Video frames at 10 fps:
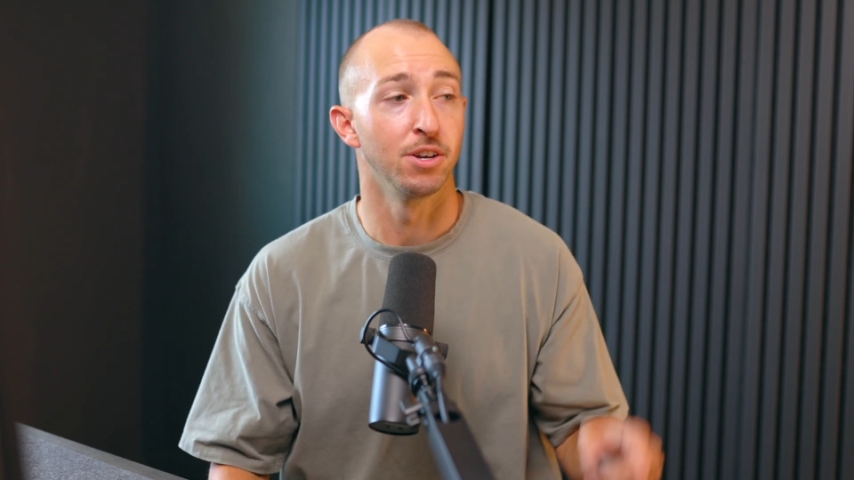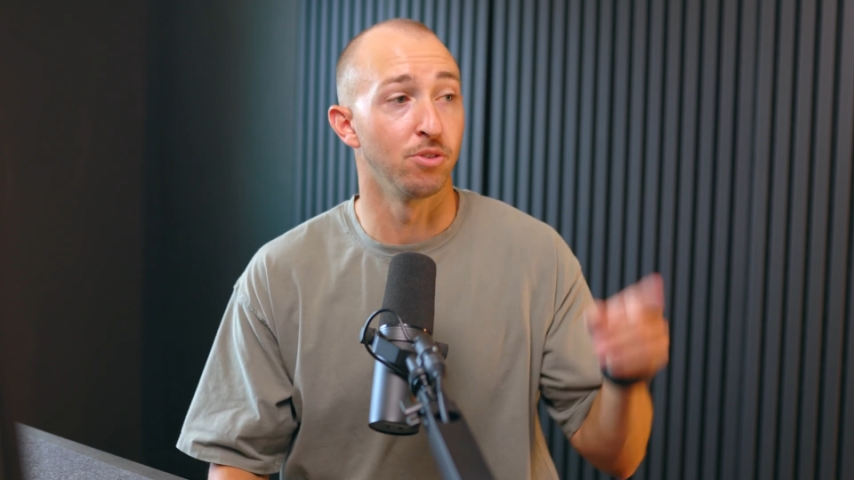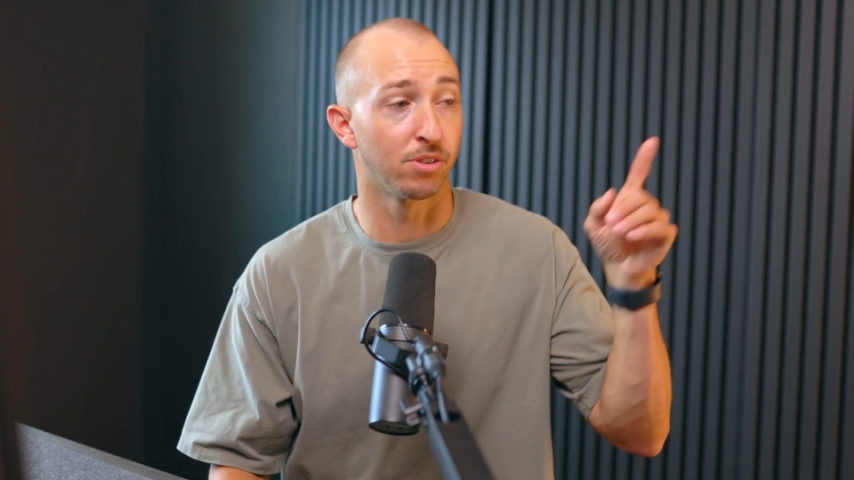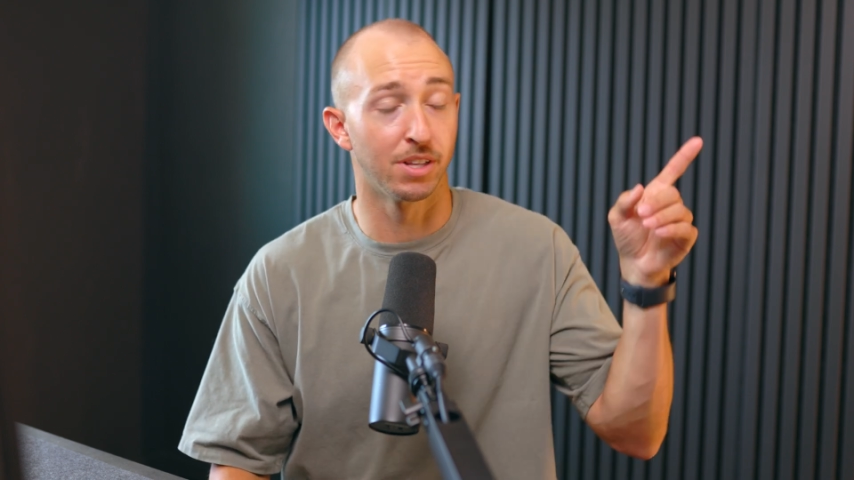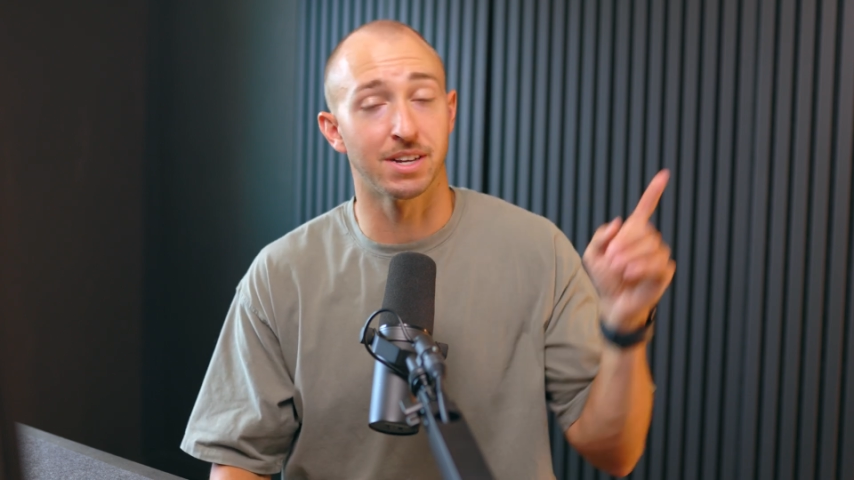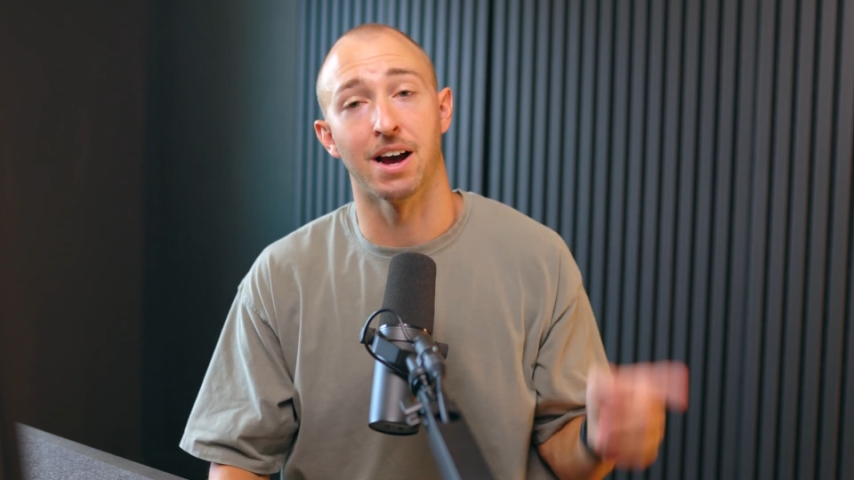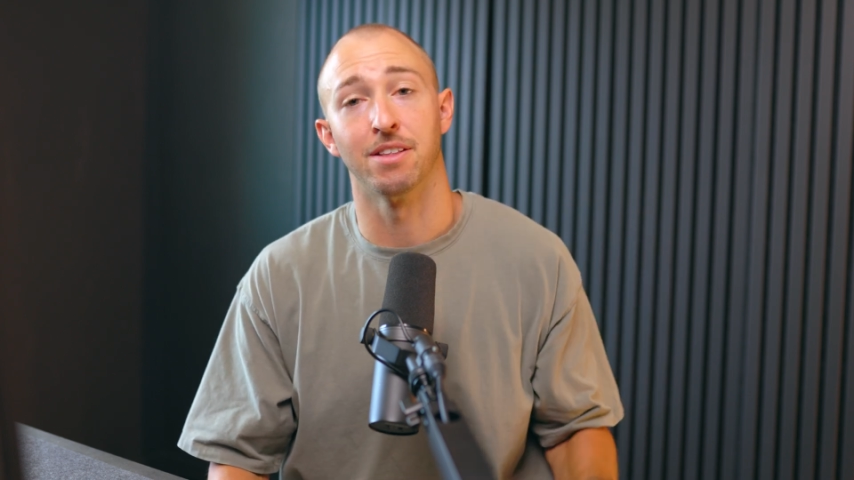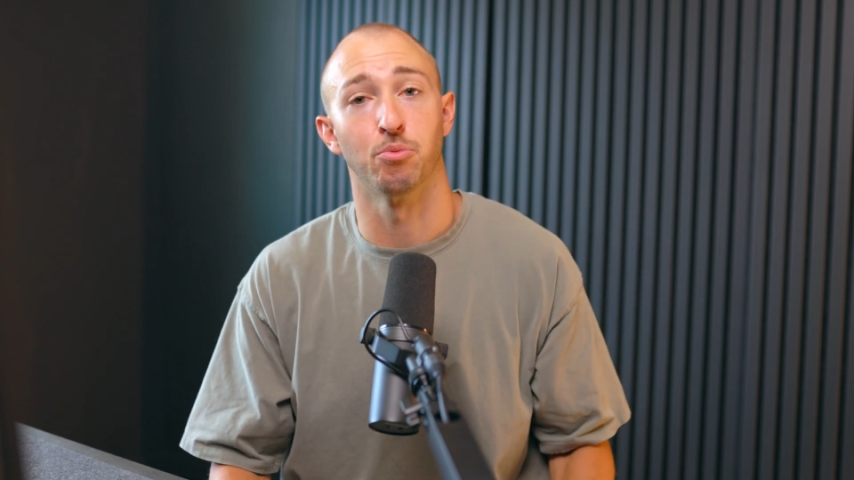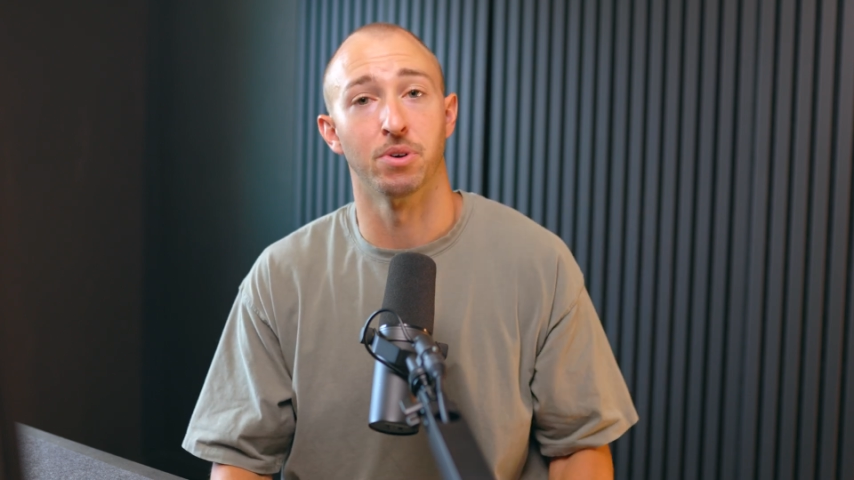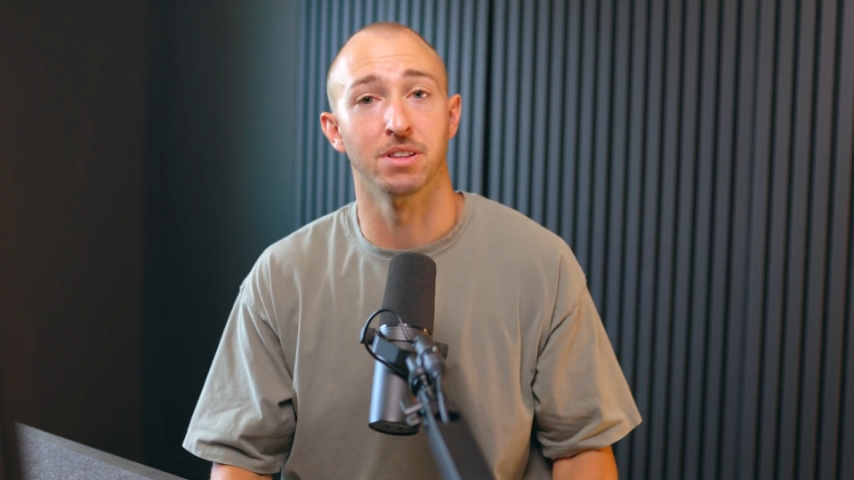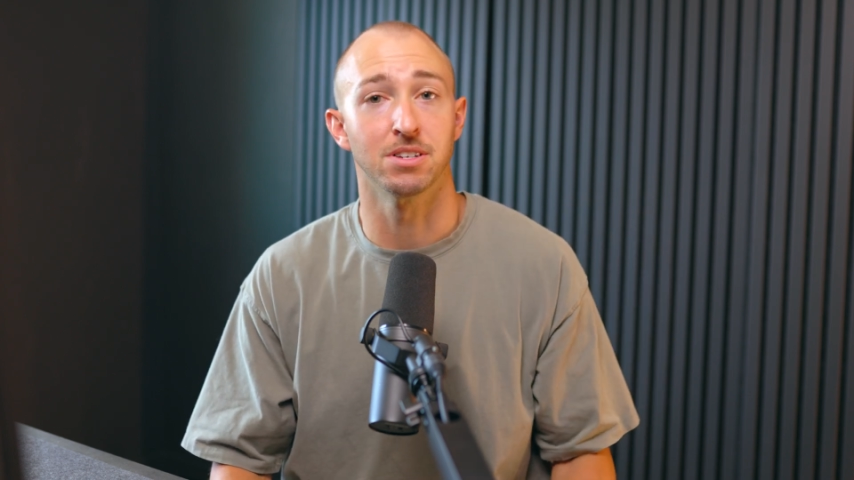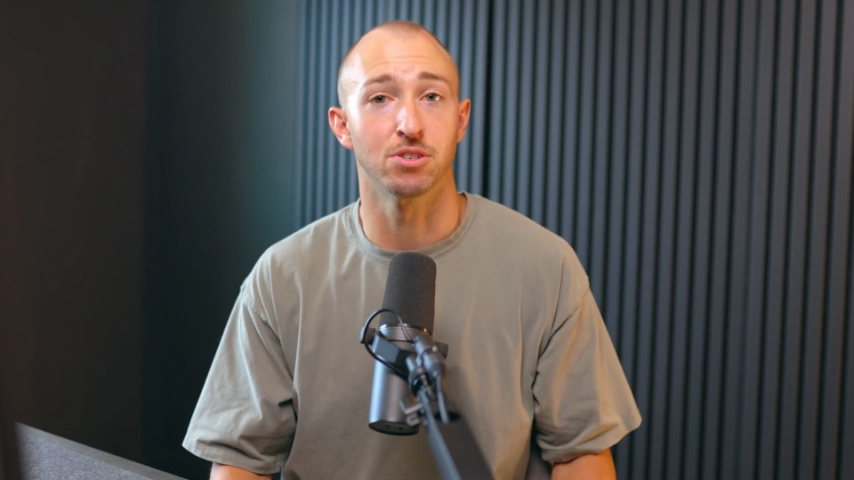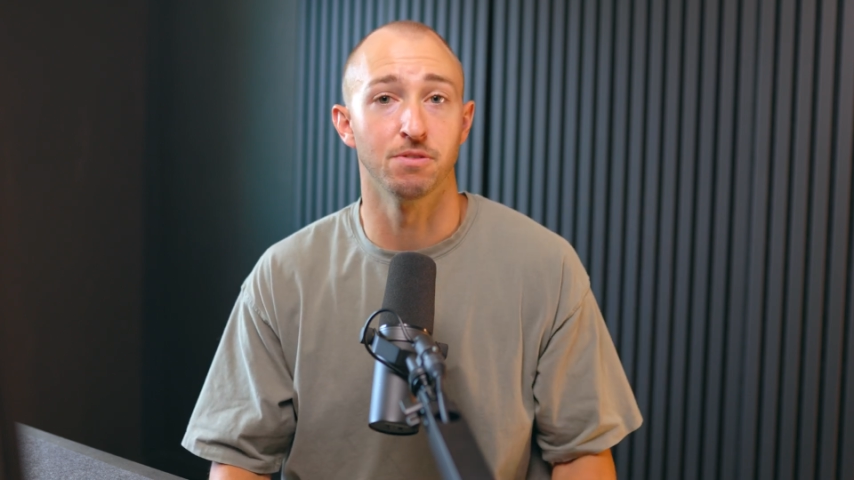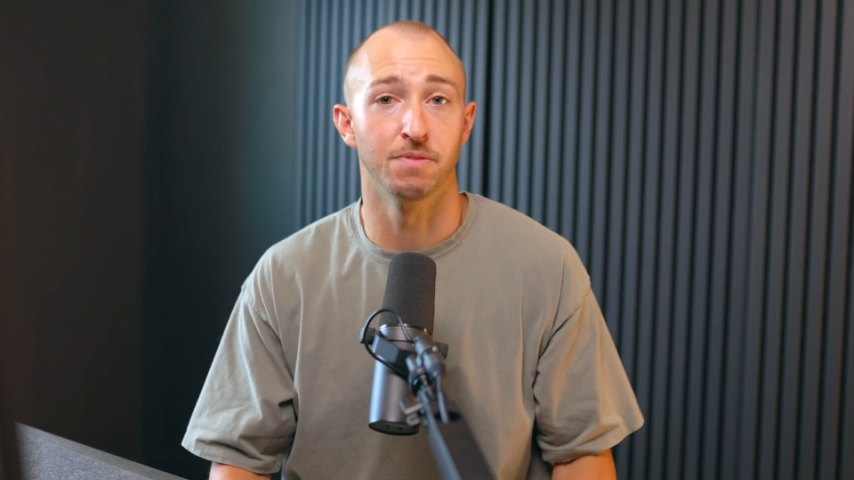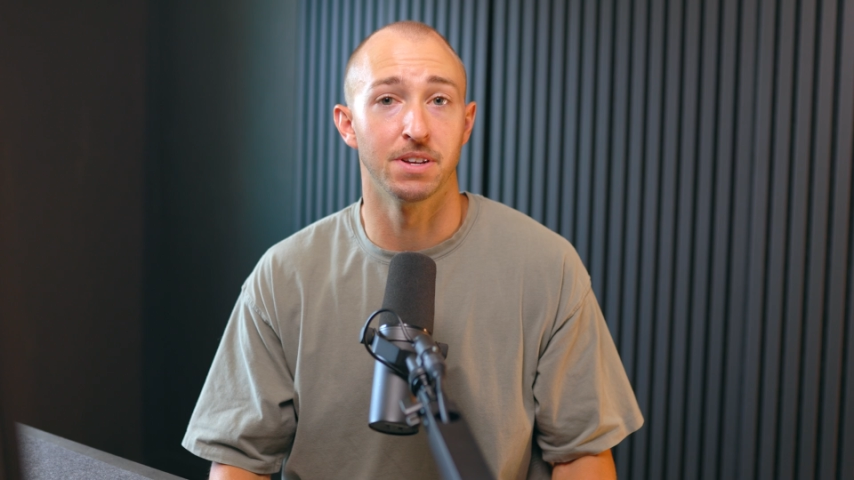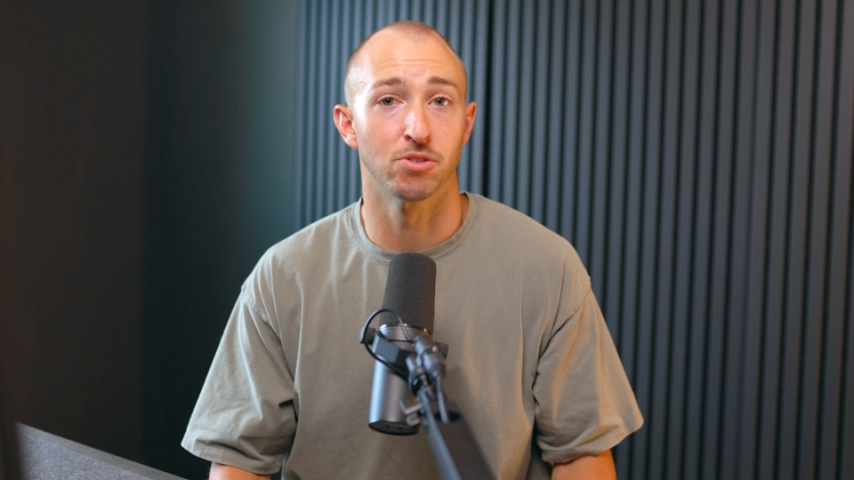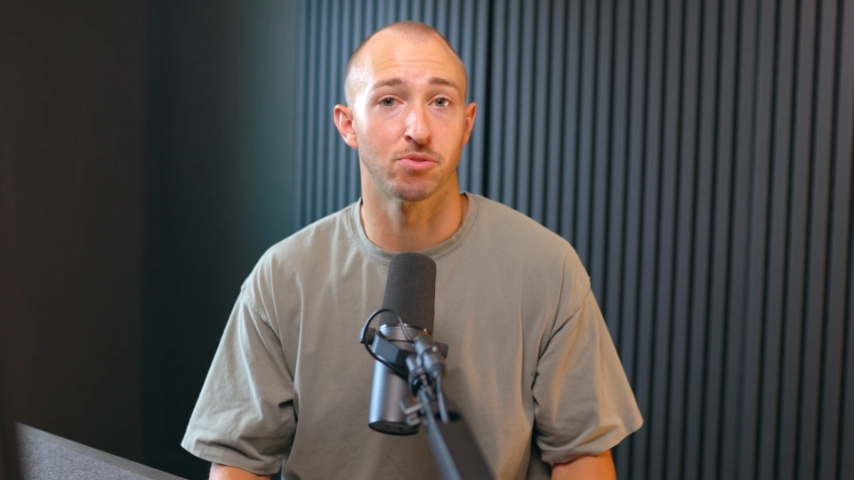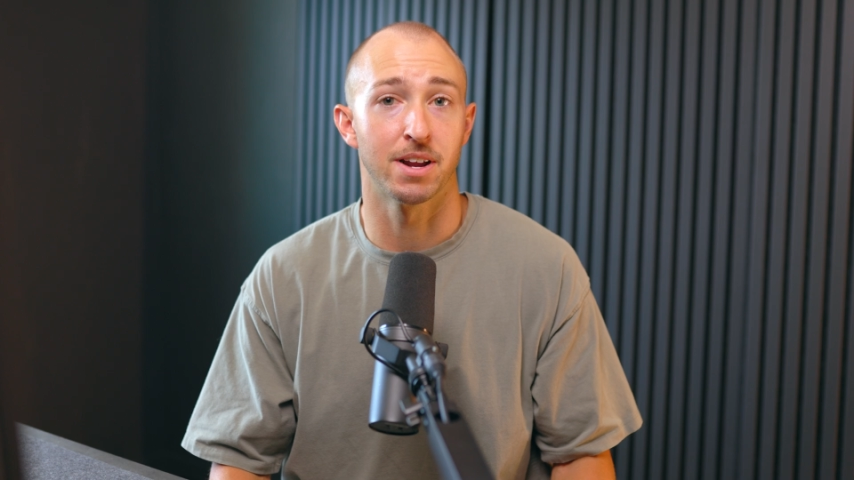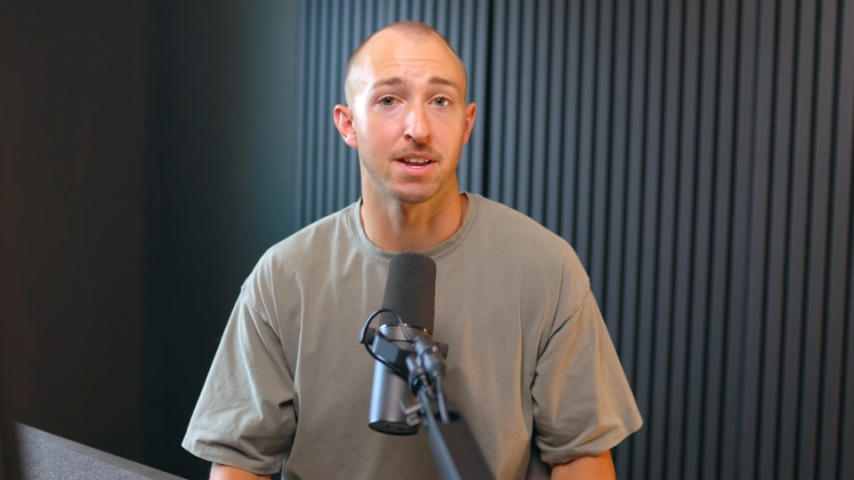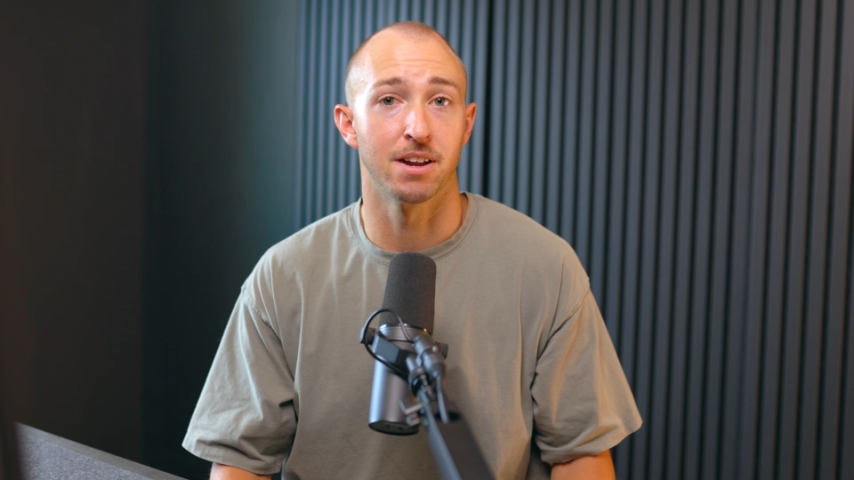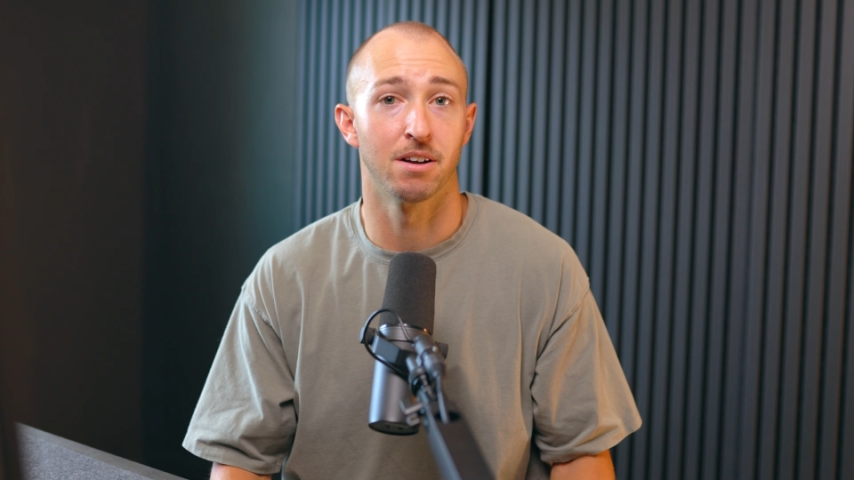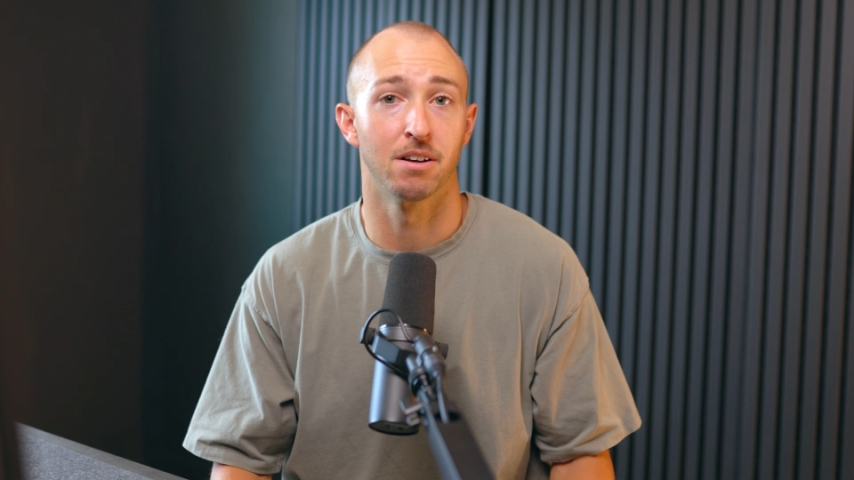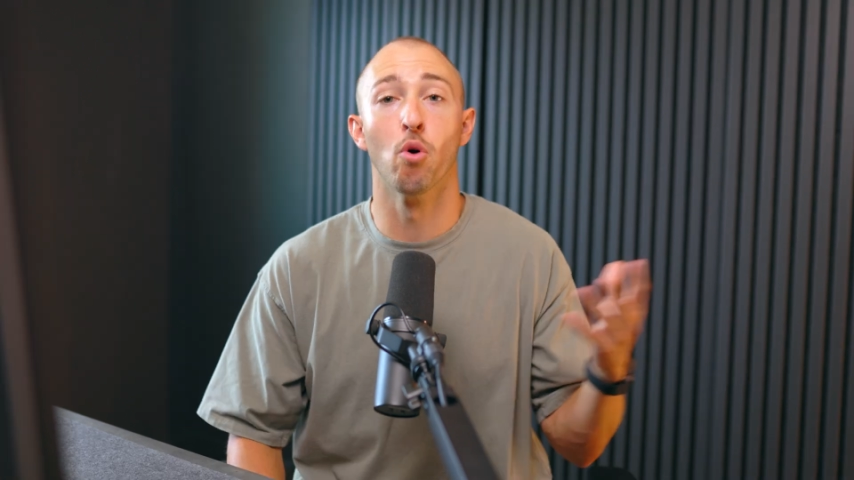you can click either one of these 2 videos right here,